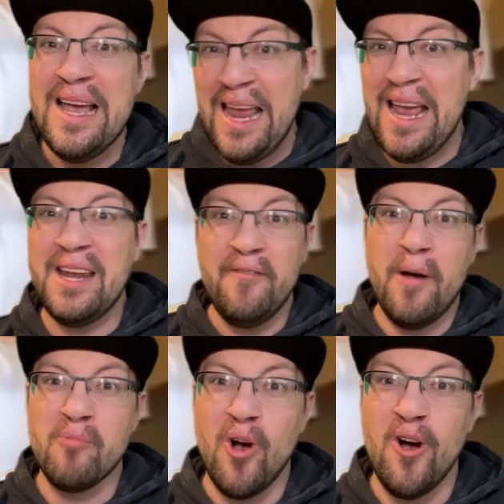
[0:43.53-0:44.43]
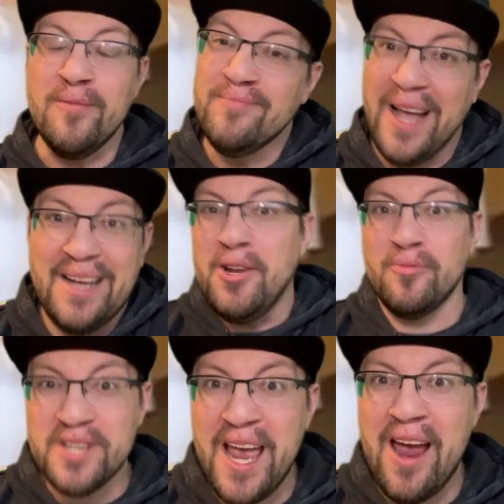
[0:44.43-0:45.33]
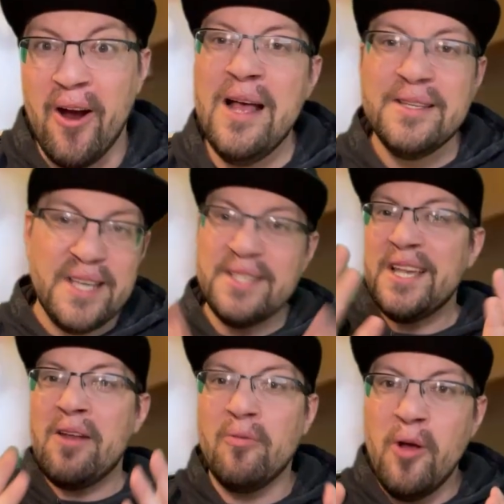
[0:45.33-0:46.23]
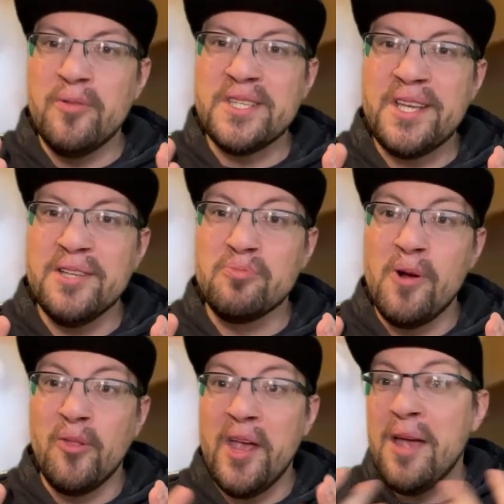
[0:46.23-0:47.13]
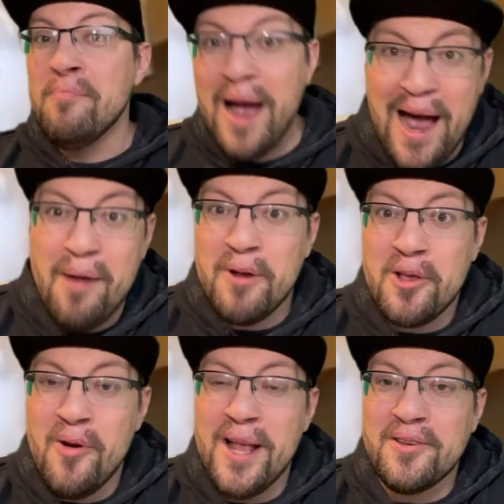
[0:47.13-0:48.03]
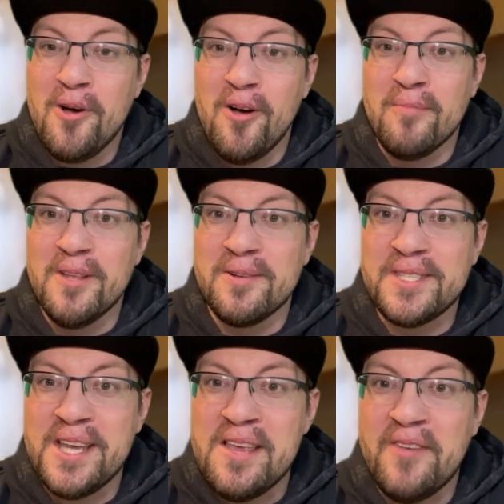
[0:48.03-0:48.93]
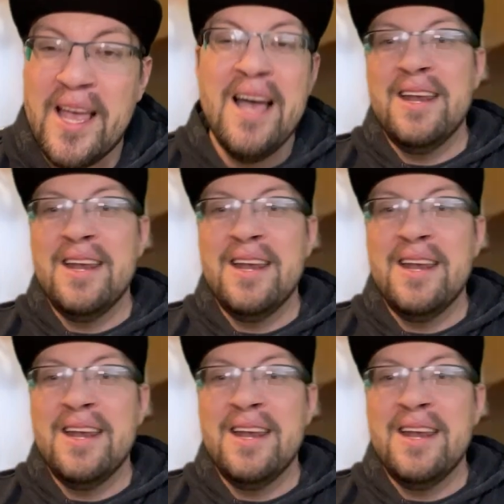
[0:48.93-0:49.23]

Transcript: And if I'm wrong, I don't care. Since I don't know this kid's real name, I'm gonna go ahead and call him Little Stevie.